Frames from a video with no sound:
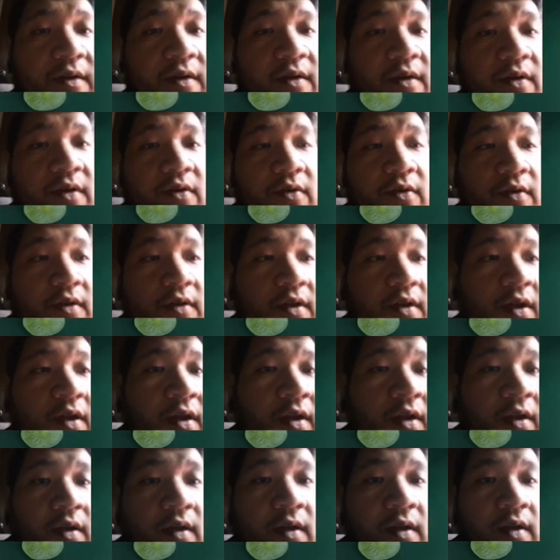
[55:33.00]
Hold on.
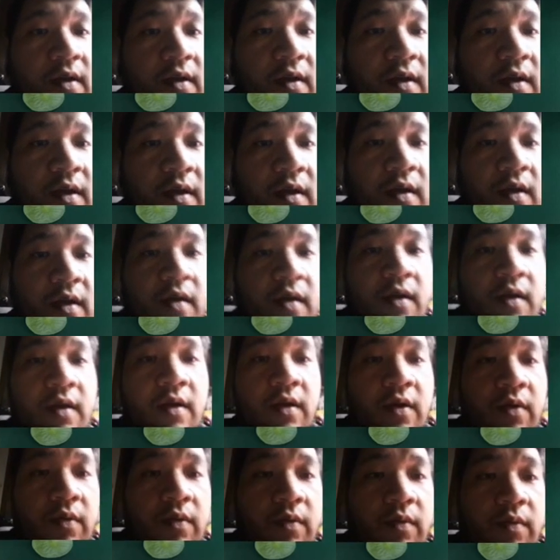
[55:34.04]

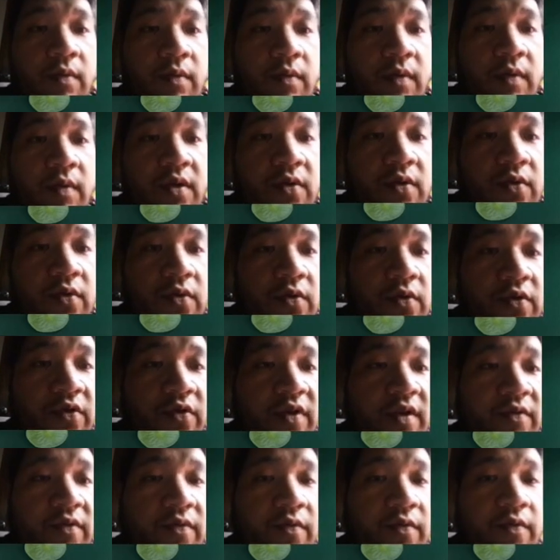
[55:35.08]
1, 2,
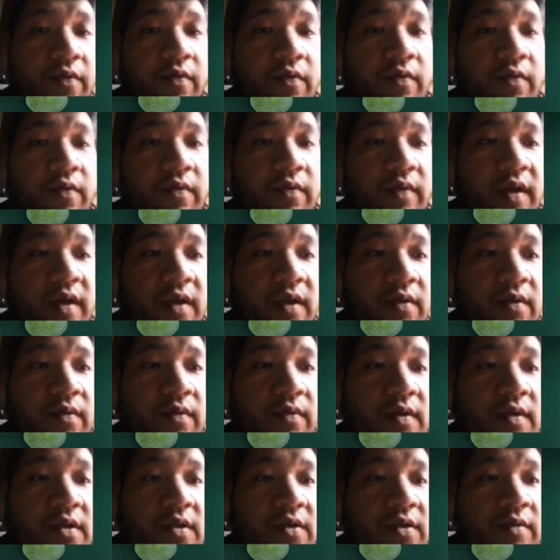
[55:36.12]
3... Wait,
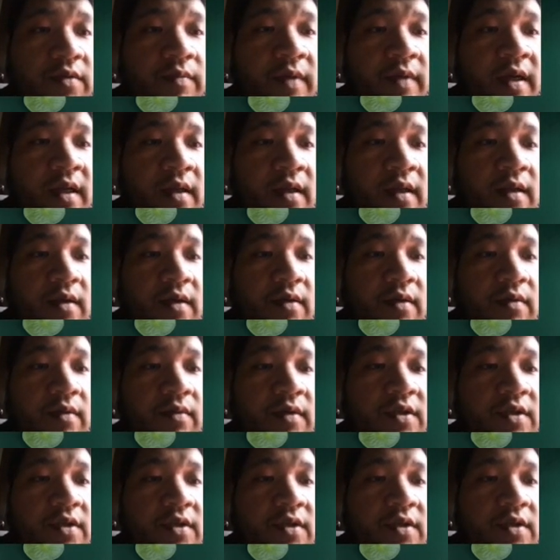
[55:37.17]
what's our mana
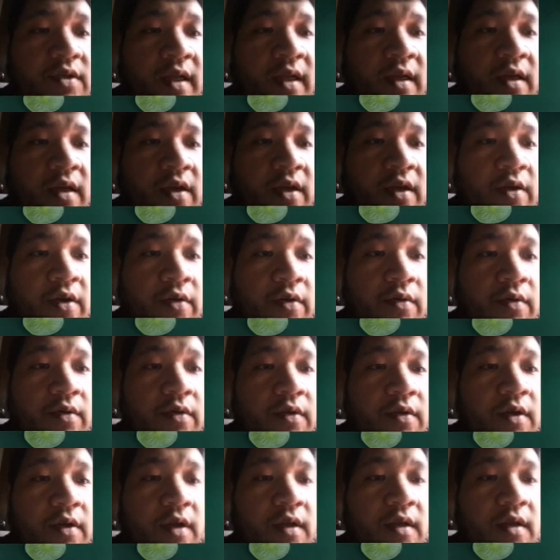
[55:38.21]
here?
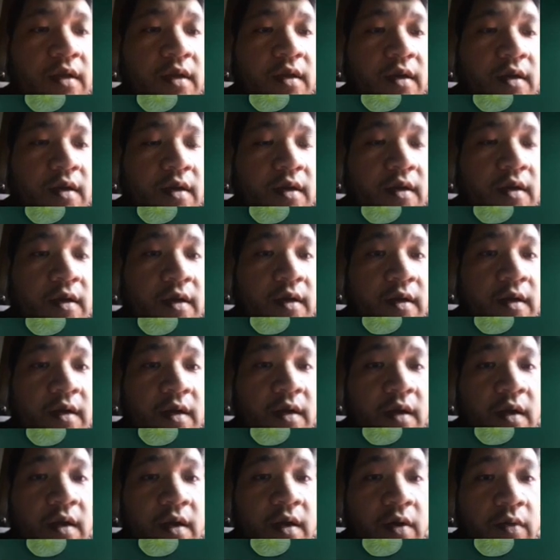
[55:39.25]
Hold on.
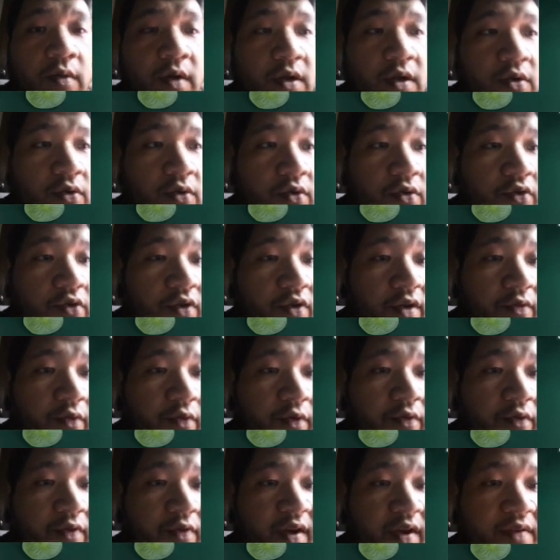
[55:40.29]
1, 2, 3, 4,
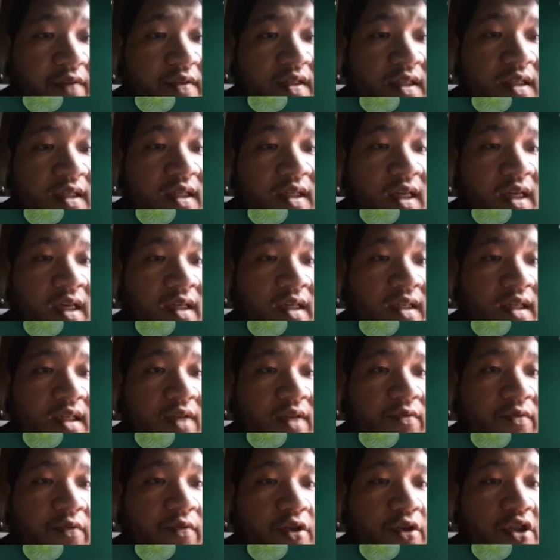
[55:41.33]
5, 6.
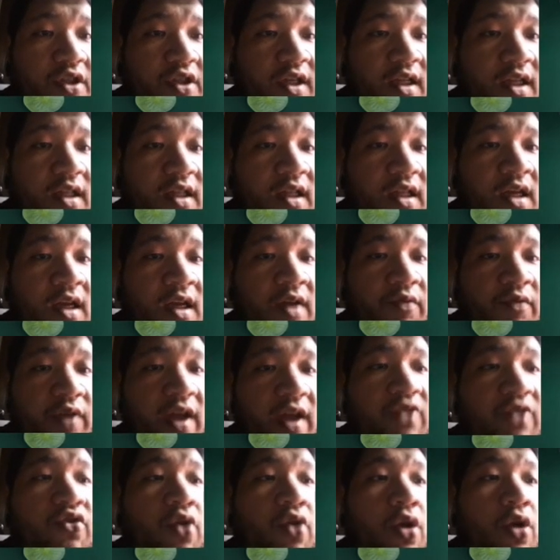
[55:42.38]
Unfortunately, if we
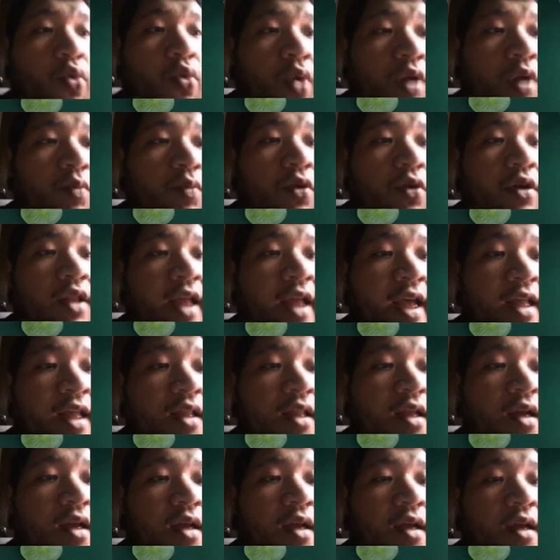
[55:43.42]
had drawn one more land,
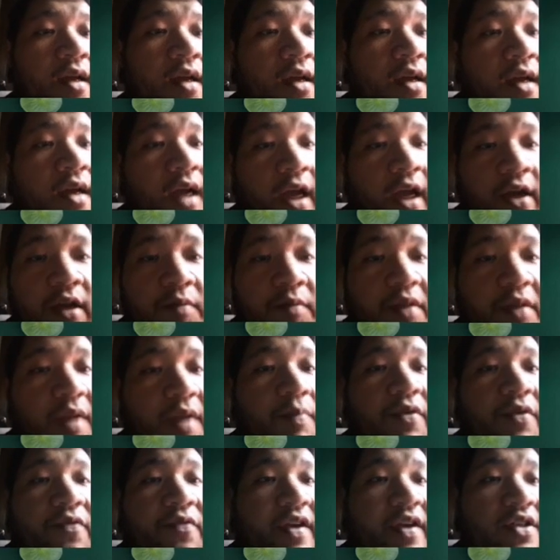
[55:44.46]
I could play
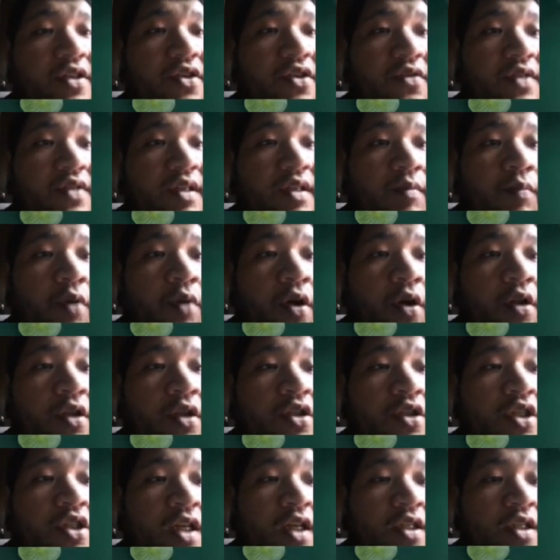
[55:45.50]
Professor of
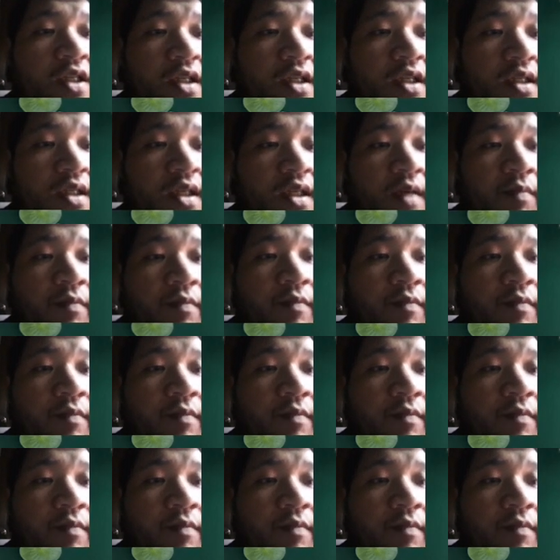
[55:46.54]
Symbology and just gone